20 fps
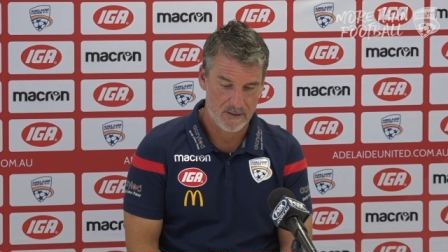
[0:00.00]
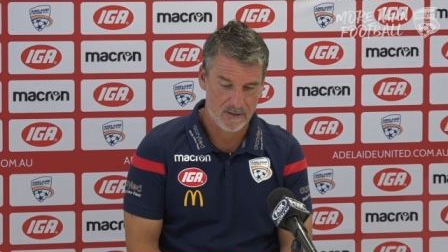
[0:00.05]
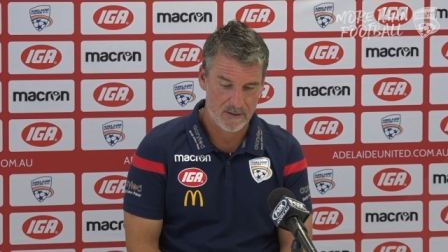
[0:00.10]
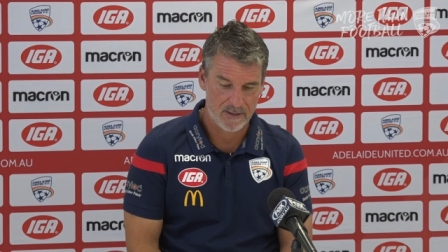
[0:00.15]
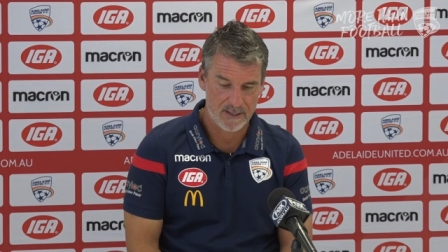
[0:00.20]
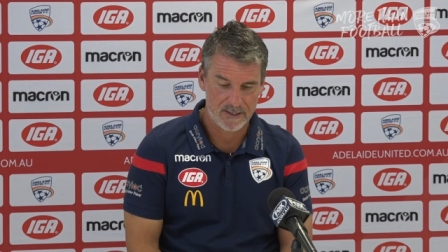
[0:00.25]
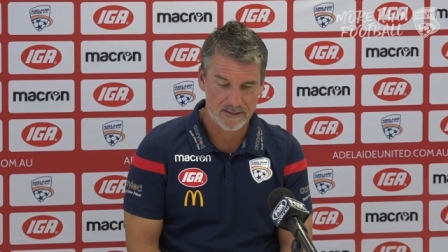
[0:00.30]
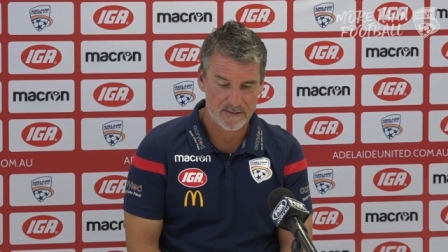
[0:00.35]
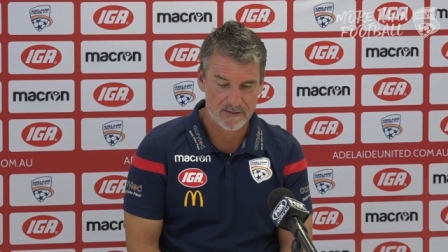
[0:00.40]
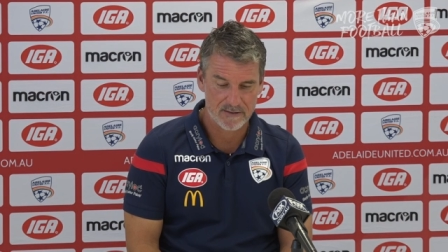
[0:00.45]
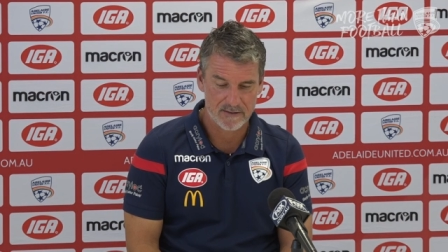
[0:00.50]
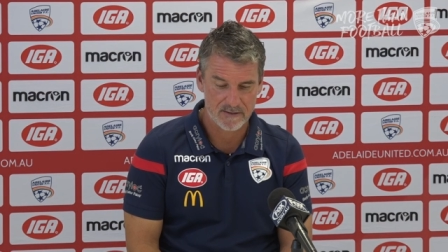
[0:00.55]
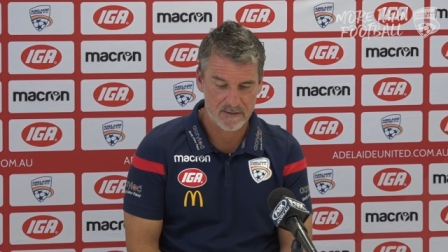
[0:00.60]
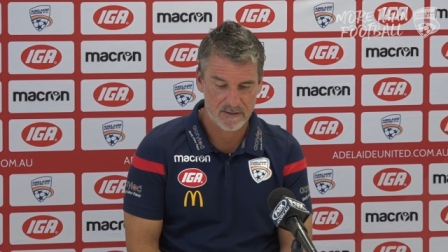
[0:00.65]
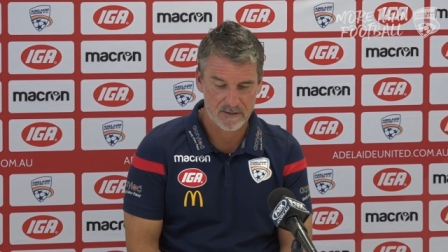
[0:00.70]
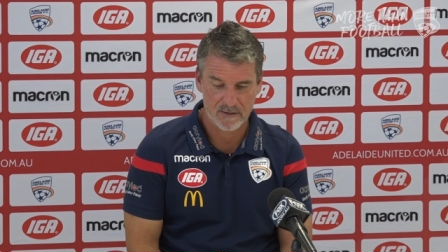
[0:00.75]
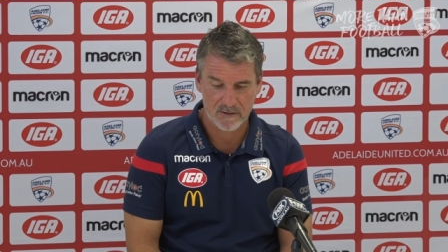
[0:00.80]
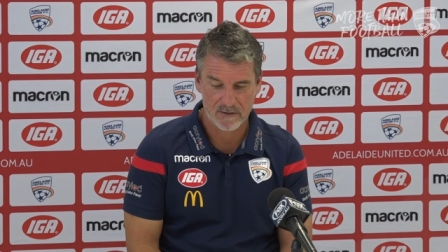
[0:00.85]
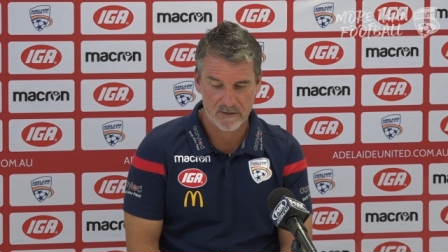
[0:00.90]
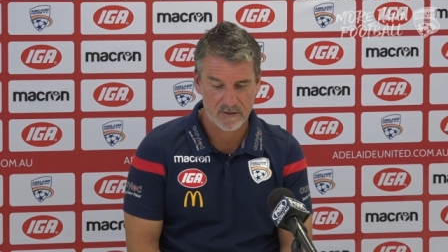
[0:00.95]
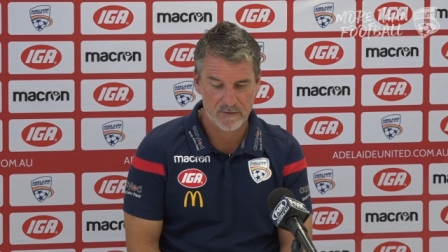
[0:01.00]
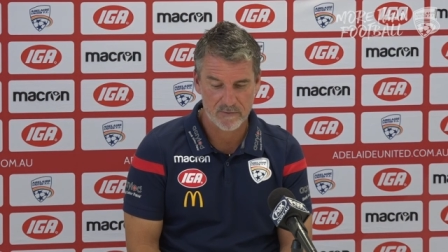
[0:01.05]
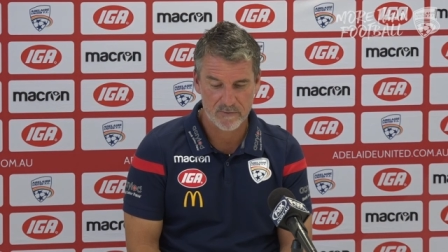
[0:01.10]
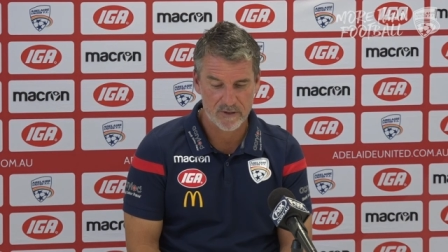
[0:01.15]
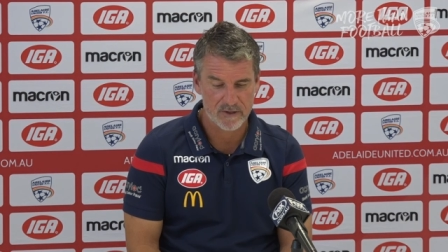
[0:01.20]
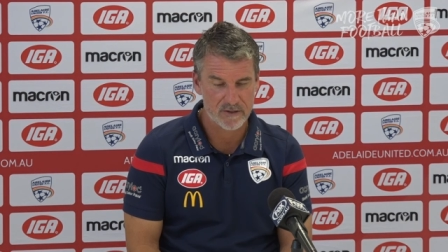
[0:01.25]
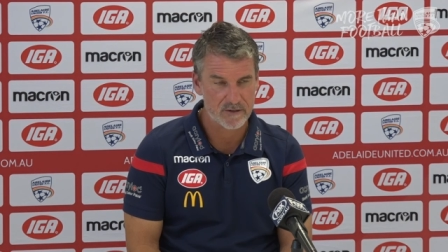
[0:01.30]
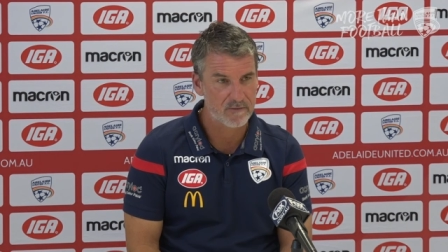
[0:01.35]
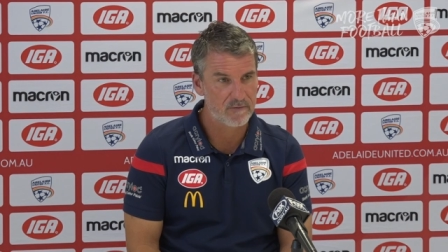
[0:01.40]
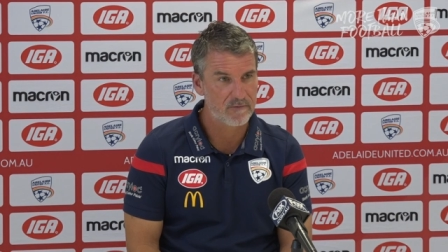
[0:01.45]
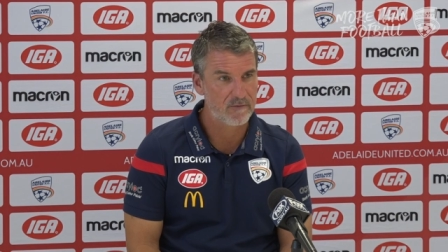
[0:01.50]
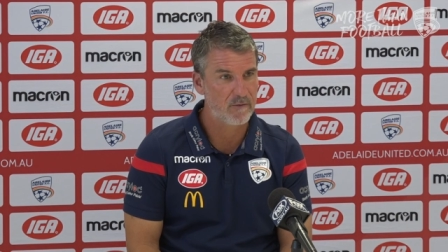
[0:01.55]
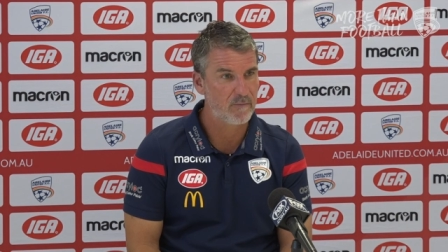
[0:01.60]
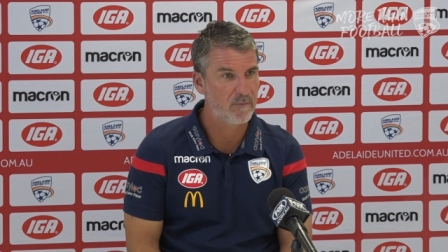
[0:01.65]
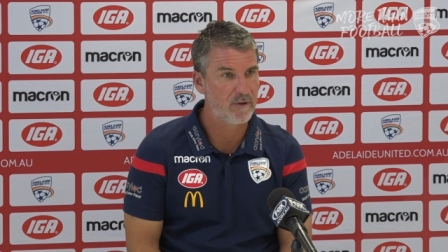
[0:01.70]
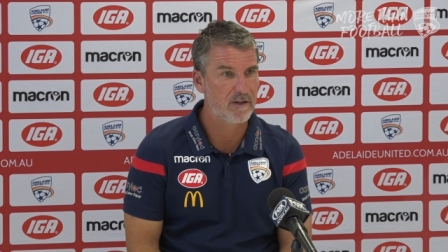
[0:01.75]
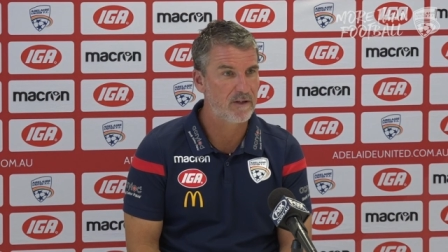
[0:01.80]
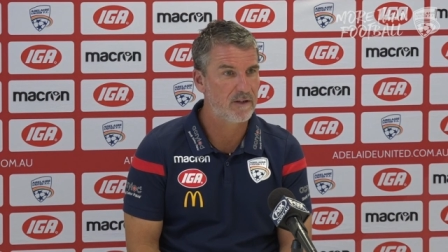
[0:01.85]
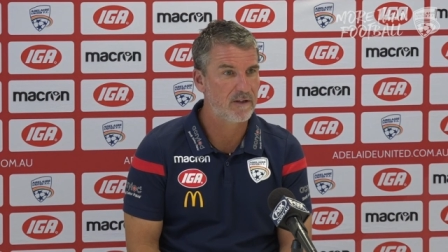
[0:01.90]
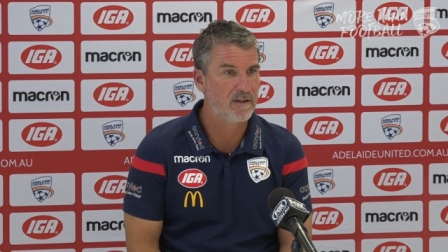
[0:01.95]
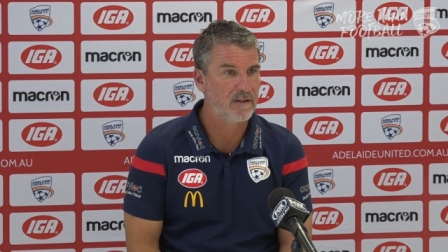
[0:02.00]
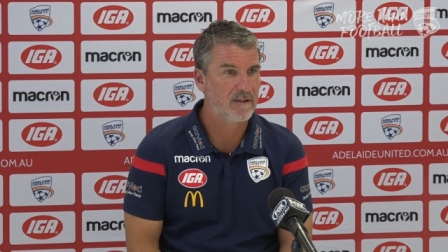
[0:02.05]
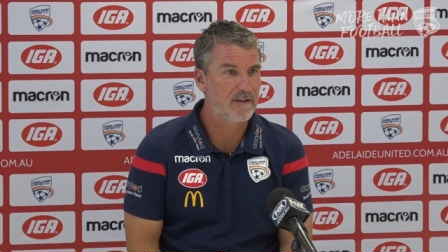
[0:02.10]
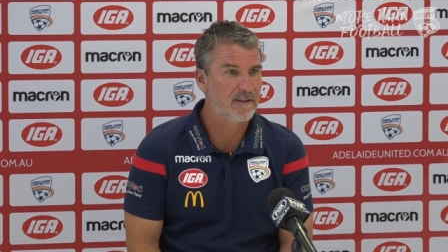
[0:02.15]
That's not a question for me.